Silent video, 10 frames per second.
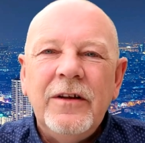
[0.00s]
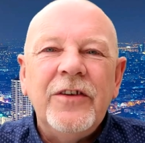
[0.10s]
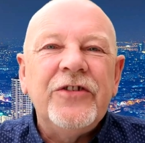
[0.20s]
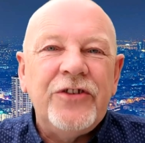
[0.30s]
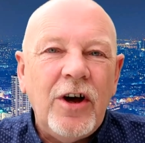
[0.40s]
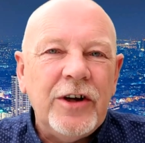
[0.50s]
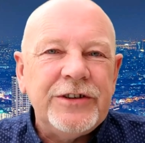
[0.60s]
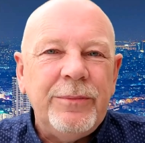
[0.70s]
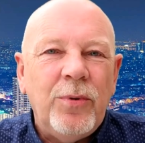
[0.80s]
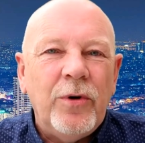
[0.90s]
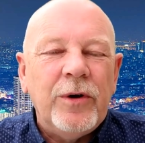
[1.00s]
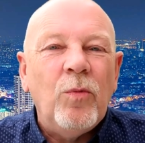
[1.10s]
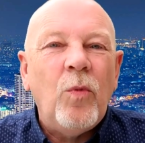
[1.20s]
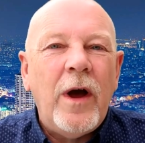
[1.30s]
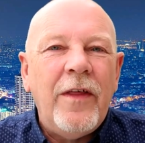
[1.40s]
the starting point
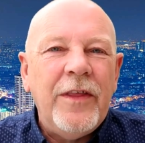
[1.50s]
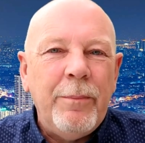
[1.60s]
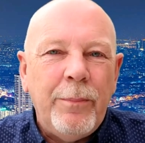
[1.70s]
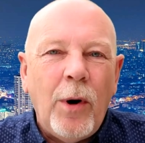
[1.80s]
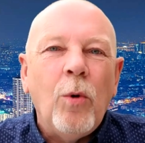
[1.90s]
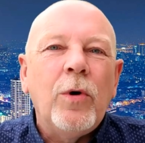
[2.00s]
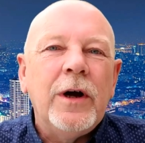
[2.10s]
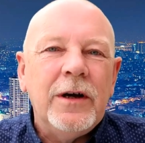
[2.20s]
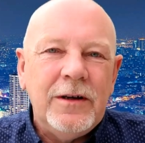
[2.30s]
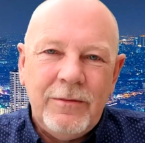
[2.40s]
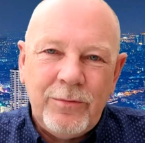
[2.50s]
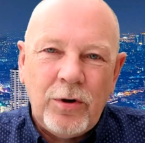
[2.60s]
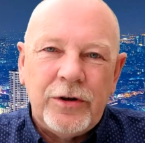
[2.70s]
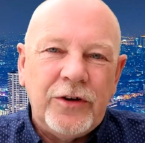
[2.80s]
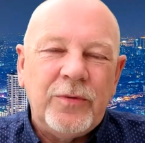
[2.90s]
where the bulk
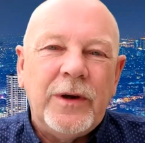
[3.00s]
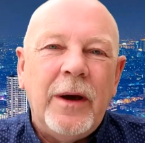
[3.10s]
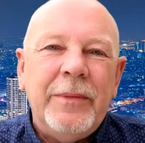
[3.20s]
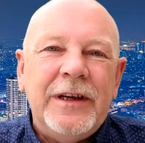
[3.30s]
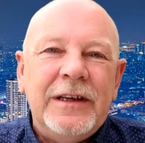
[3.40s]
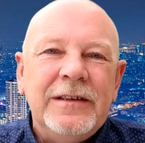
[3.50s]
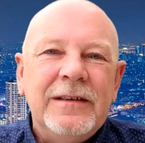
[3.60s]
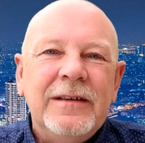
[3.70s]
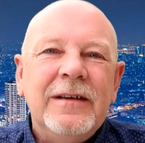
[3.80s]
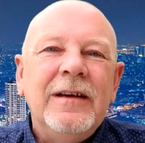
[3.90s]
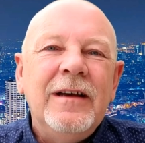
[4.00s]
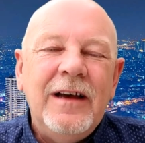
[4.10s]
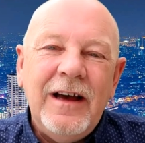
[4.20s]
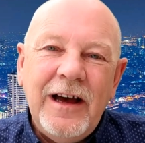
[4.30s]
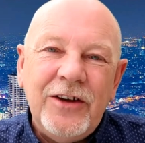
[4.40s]
products were coming in
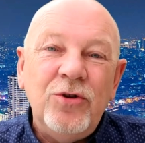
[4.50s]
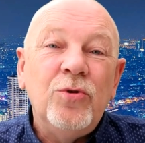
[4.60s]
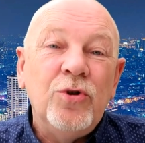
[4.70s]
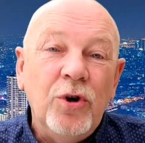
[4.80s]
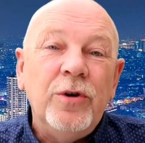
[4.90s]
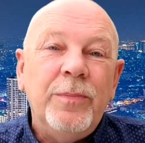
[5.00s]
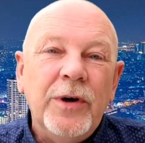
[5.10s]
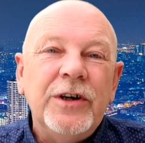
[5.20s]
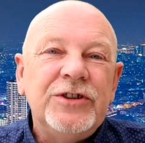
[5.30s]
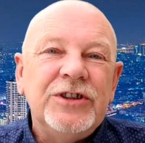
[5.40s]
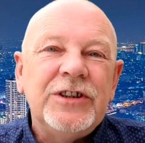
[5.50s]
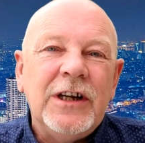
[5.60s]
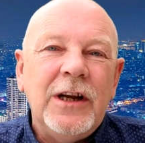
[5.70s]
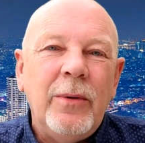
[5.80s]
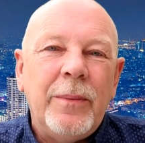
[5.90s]
and you could purchase at
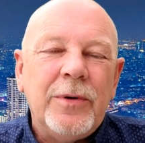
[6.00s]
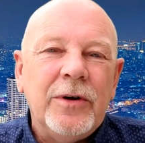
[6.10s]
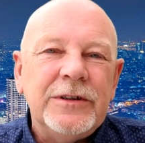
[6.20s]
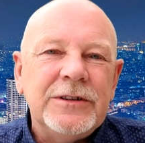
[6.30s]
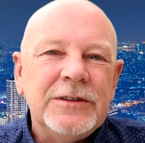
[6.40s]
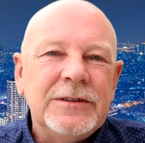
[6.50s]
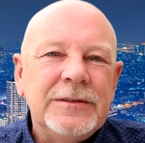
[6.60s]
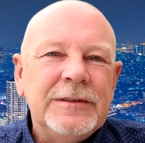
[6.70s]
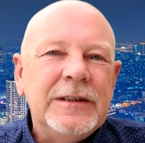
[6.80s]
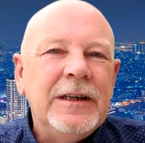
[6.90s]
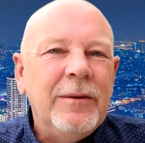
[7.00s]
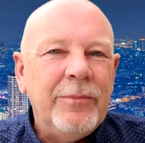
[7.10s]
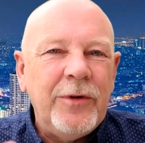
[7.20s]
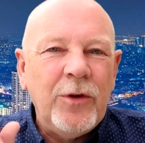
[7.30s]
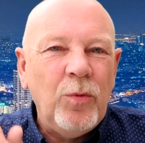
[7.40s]
a lower price.
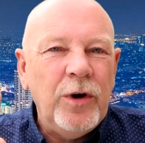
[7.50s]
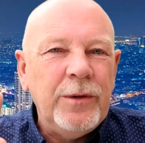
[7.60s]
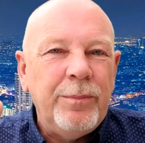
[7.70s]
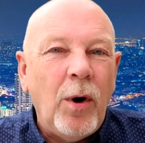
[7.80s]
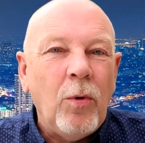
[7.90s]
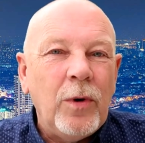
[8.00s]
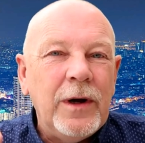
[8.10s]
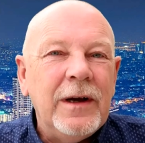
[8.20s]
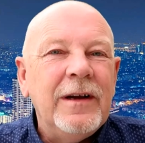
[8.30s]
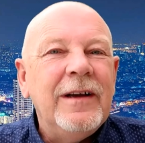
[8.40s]
But the word bulk,